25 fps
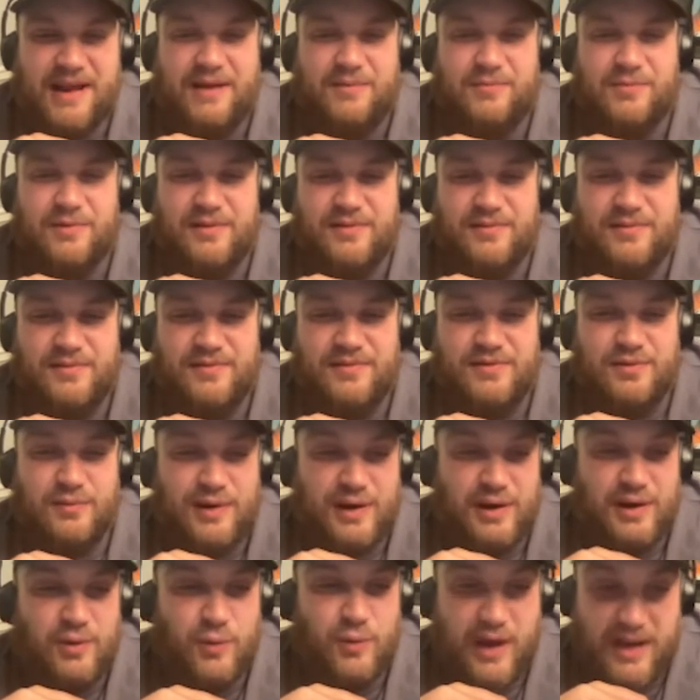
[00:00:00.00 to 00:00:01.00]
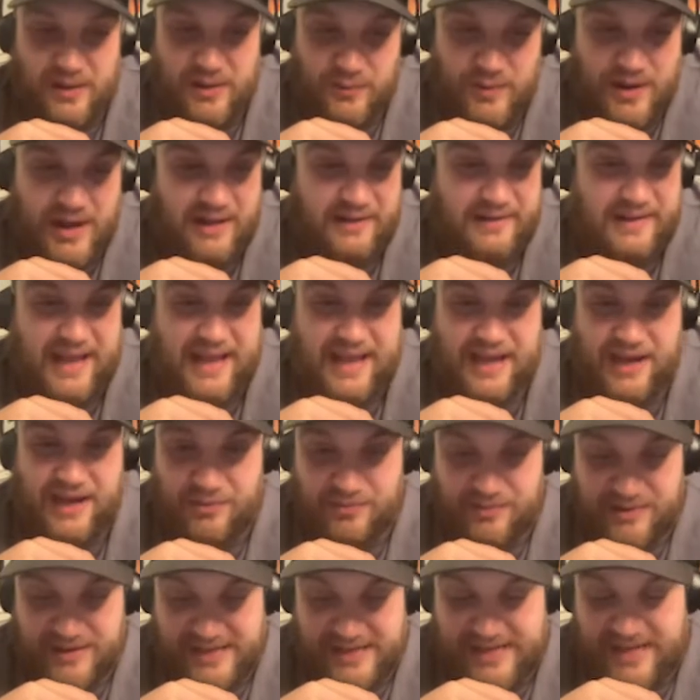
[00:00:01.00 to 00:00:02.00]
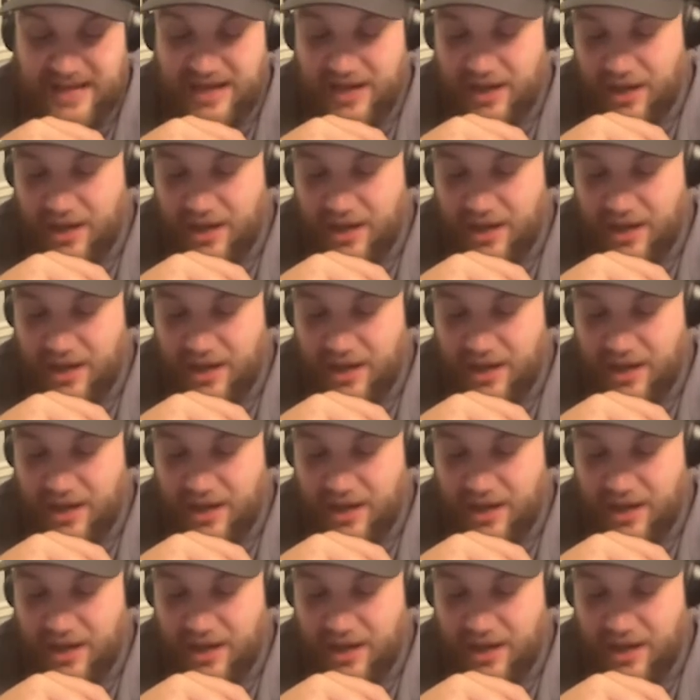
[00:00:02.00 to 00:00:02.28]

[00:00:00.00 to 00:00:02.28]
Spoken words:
Edwards is doing quite well. I agree.